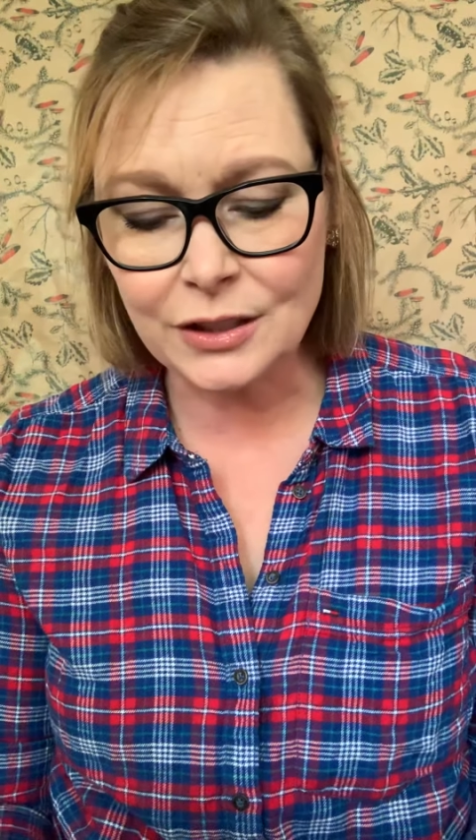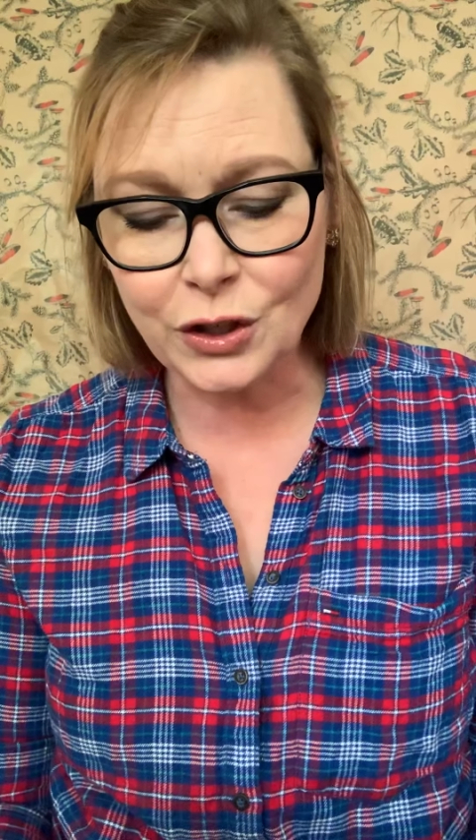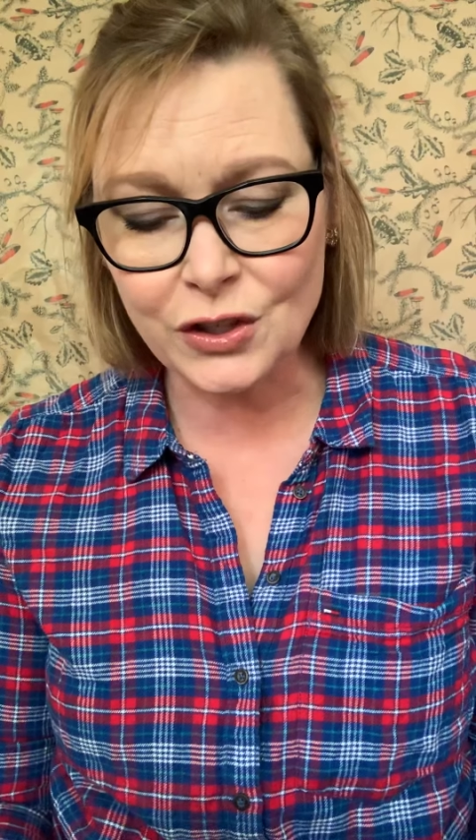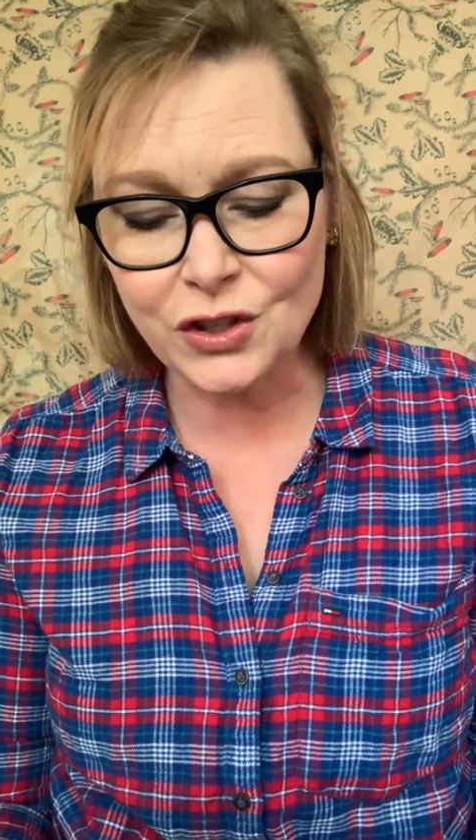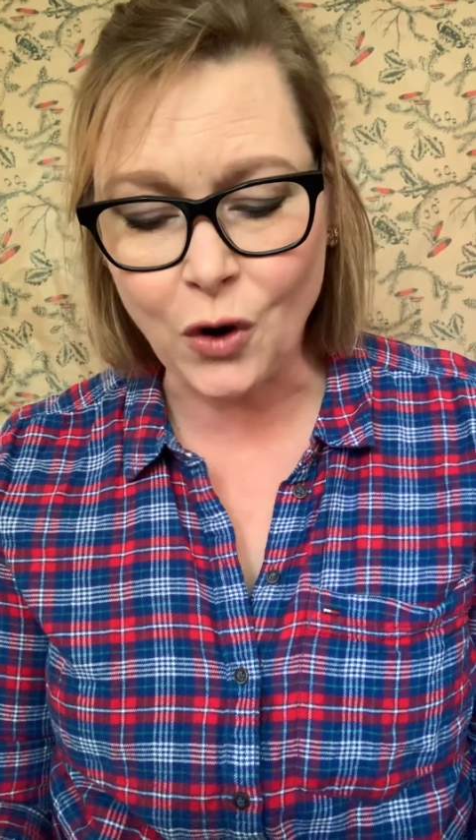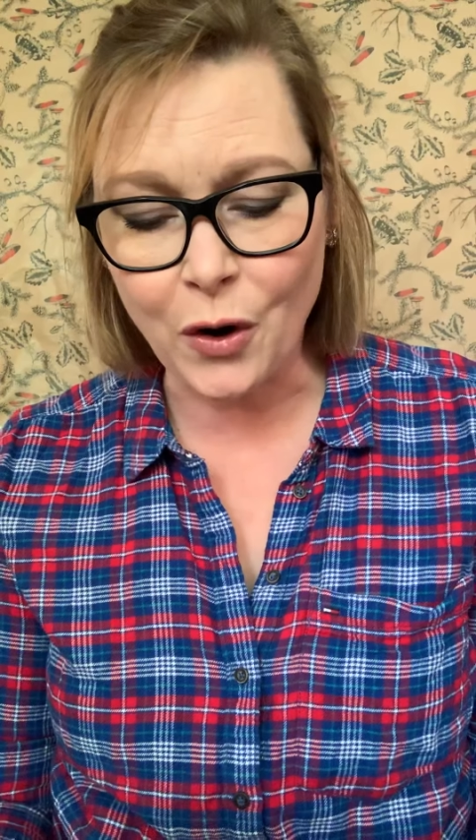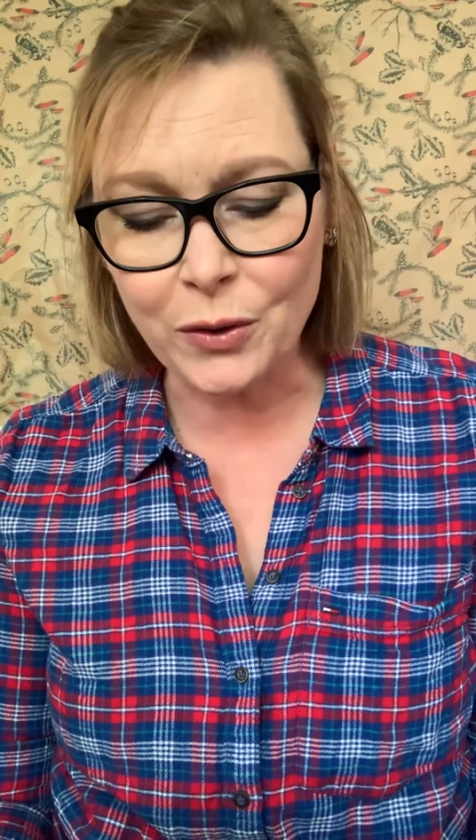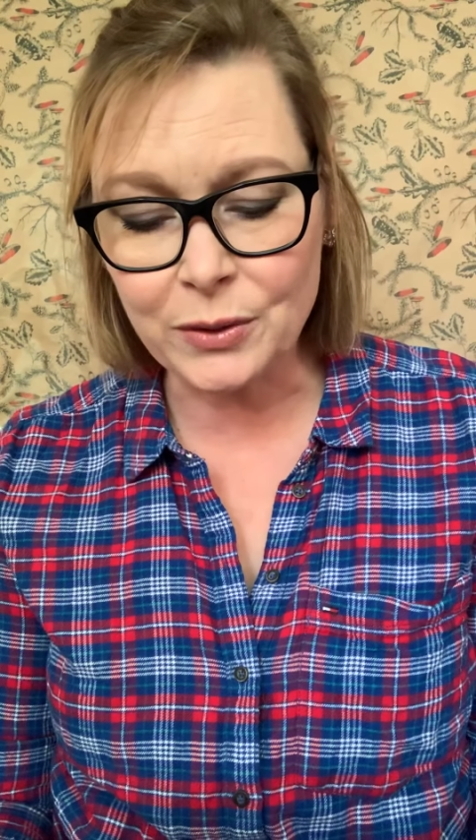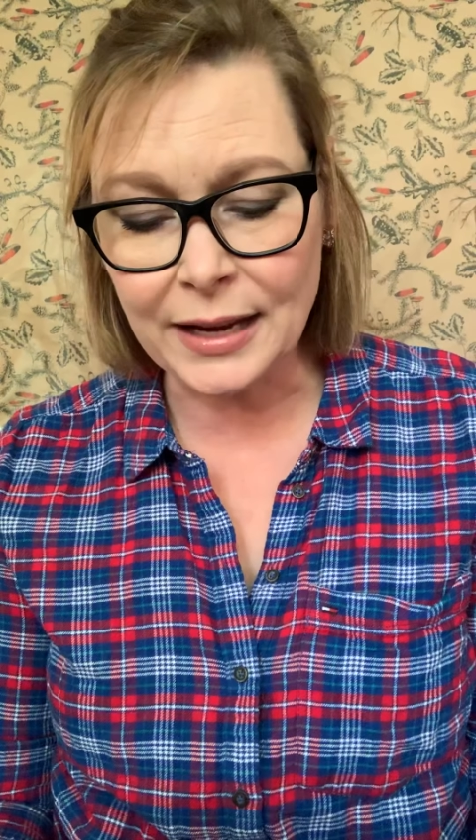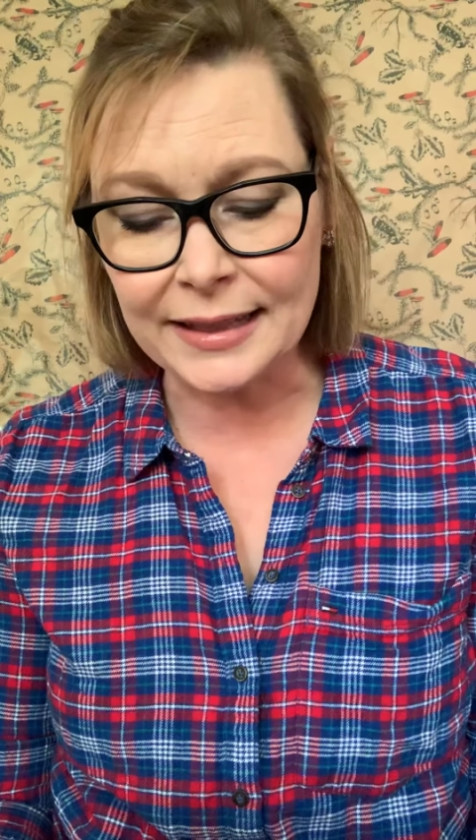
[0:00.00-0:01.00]
look
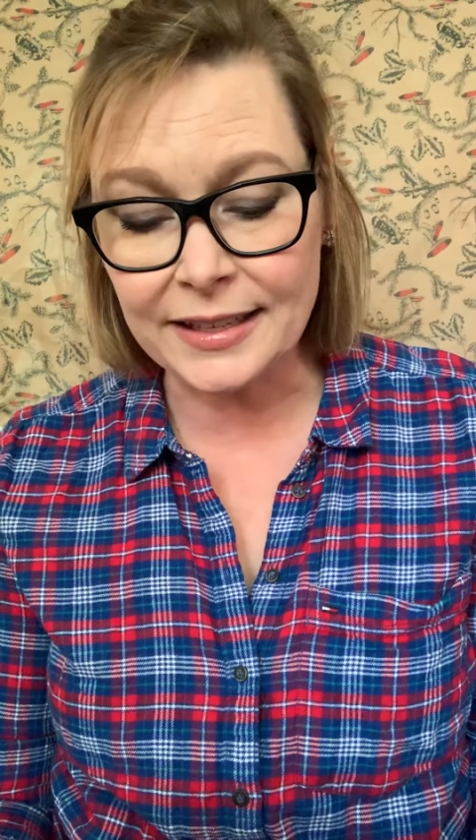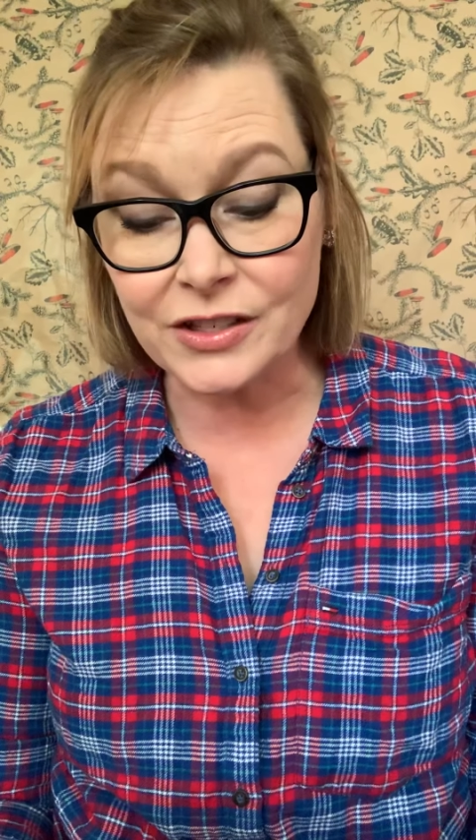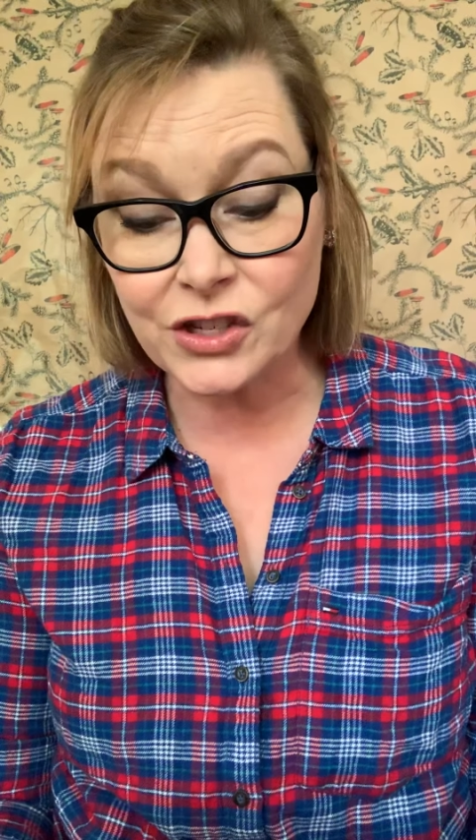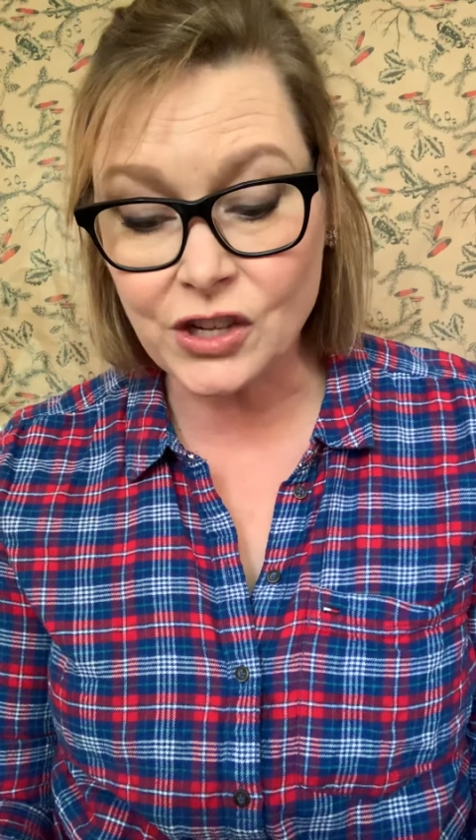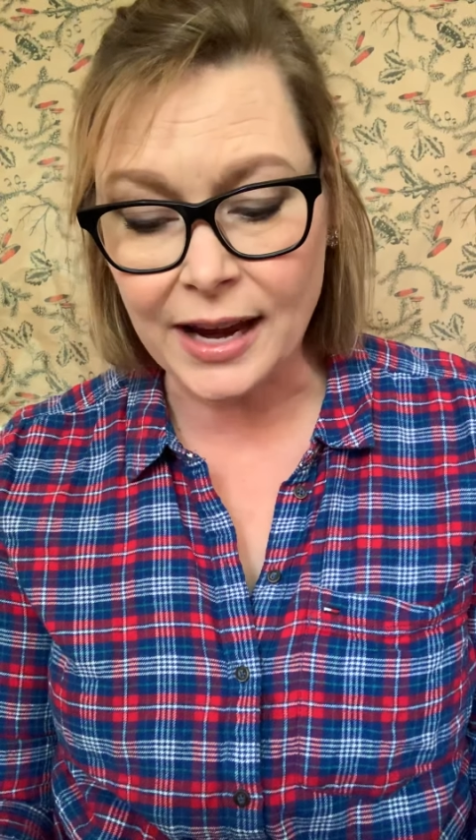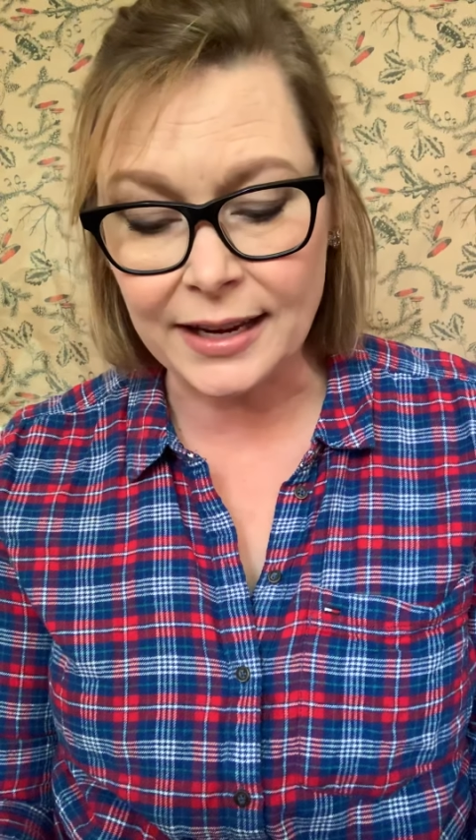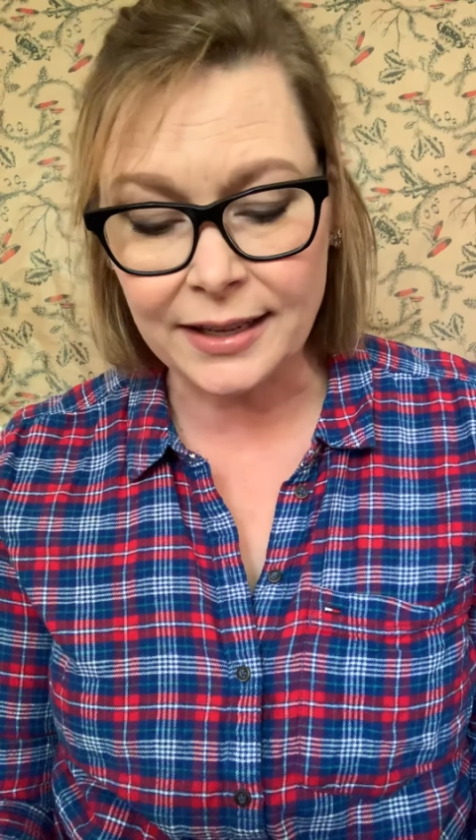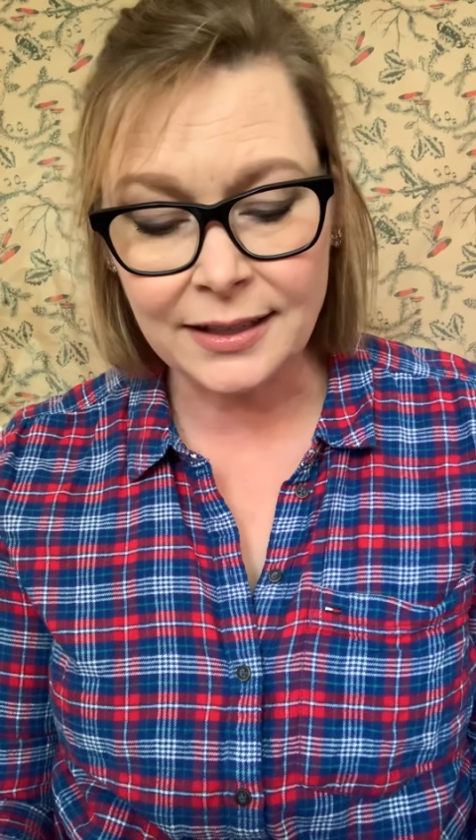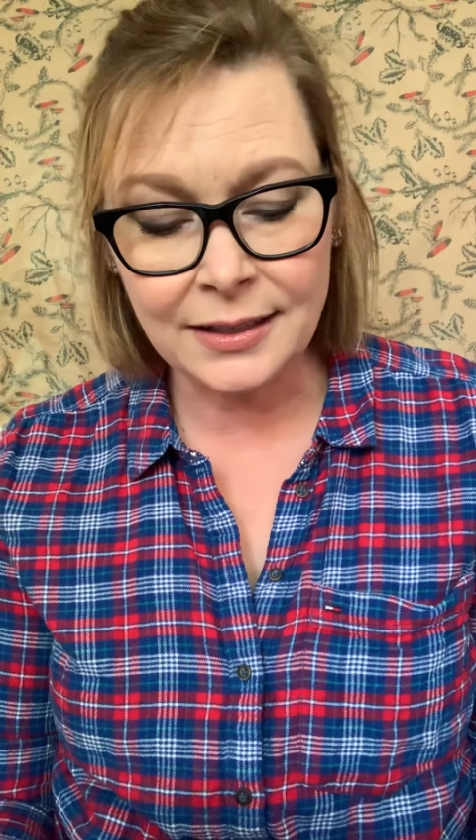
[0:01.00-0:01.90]
startled, and then shake.